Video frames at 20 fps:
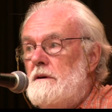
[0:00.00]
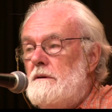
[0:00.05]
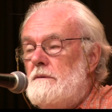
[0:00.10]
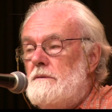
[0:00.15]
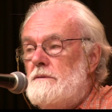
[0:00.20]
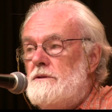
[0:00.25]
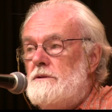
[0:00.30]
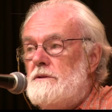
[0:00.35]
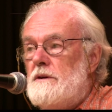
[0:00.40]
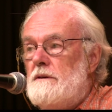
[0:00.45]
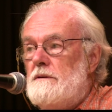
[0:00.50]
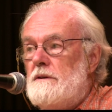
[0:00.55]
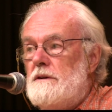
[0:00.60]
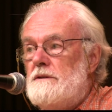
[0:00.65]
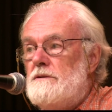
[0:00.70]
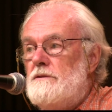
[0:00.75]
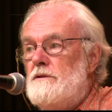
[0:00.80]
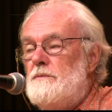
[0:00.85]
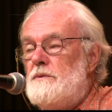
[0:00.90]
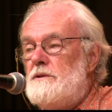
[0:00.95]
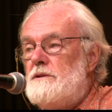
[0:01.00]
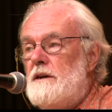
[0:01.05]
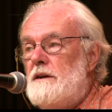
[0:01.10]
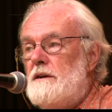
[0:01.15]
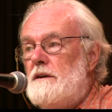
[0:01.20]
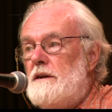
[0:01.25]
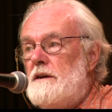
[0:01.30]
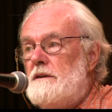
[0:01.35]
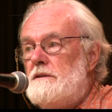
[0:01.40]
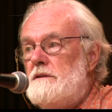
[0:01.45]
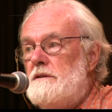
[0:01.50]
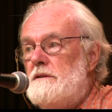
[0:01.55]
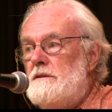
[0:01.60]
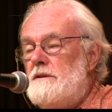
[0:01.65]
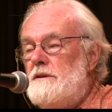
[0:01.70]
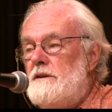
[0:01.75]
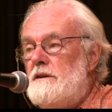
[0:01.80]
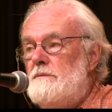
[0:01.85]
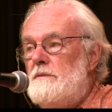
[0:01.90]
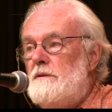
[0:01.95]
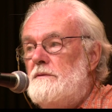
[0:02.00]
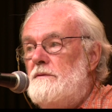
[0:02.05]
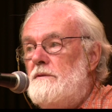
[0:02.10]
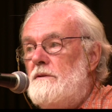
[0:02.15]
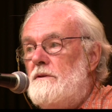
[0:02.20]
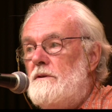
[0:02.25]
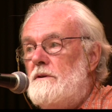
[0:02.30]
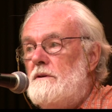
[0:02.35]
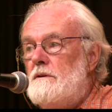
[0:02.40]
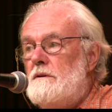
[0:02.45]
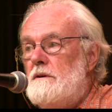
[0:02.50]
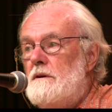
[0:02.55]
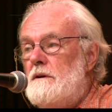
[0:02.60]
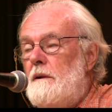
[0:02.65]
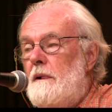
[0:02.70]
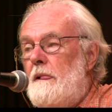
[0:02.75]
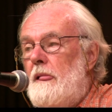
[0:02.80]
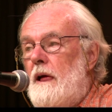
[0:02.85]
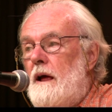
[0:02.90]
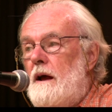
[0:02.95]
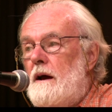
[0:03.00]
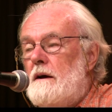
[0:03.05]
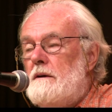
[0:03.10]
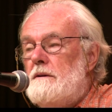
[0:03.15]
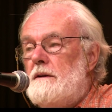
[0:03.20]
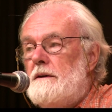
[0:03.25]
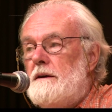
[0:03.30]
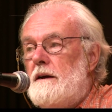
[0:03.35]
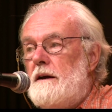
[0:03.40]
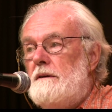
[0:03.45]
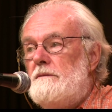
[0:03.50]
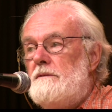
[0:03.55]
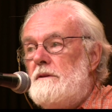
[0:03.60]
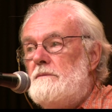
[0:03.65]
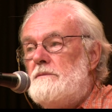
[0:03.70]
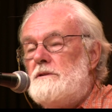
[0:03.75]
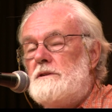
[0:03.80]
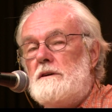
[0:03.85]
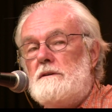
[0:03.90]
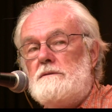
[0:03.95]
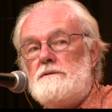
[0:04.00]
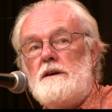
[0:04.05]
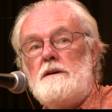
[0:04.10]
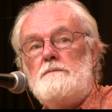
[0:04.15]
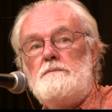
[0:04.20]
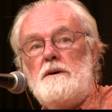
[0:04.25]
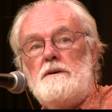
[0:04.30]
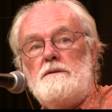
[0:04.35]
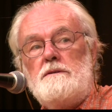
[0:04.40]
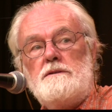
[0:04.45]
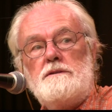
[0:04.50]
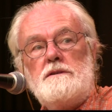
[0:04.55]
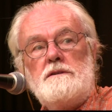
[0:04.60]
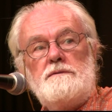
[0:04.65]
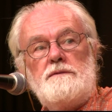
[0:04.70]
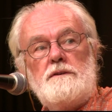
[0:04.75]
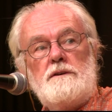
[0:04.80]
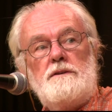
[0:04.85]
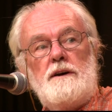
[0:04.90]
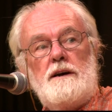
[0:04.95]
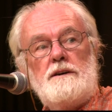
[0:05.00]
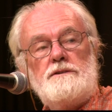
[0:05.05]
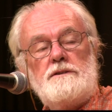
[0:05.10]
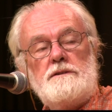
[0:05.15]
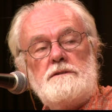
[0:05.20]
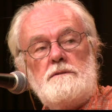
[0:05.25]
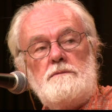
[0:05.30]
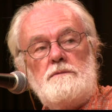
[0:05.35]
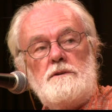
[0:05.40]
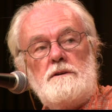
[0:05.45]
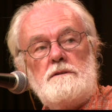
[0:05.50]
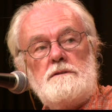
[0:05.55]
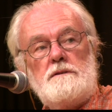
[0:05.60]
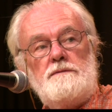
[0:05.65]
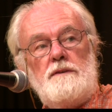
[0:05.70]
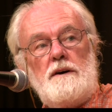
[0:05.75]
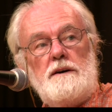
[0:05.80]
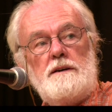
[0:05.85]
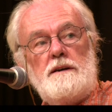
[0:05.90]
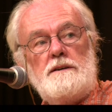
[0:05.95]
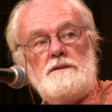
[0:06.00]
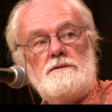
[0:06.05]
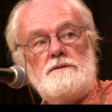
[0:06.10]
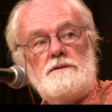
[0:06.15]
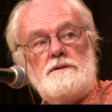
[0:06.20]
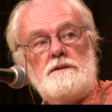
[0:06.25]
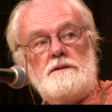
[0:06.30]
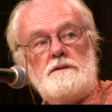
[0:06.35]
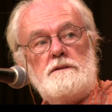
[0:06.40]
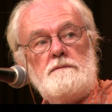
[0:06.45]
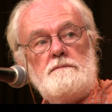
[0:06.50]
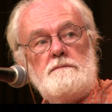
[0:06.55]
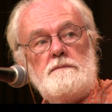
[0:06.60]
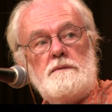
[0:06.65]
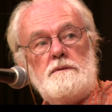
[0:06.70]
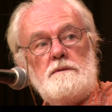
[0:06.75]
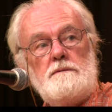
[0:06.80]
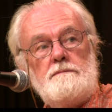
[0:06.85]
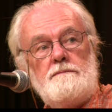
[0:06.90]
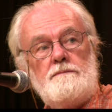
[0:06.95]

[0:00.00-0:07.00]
which is only 2% less than the year before. And they gave themselves that bonuses for crashing the world's financial system.